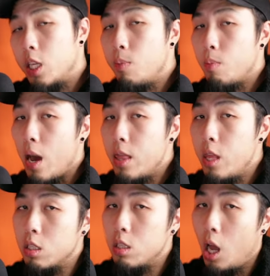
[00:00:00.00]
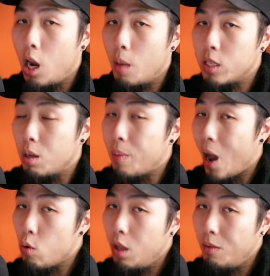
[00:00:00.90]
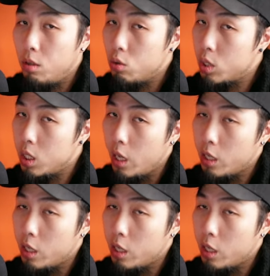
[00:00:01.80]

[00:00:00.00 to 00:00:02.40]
Keep in mind, this is not based on power levels or anything.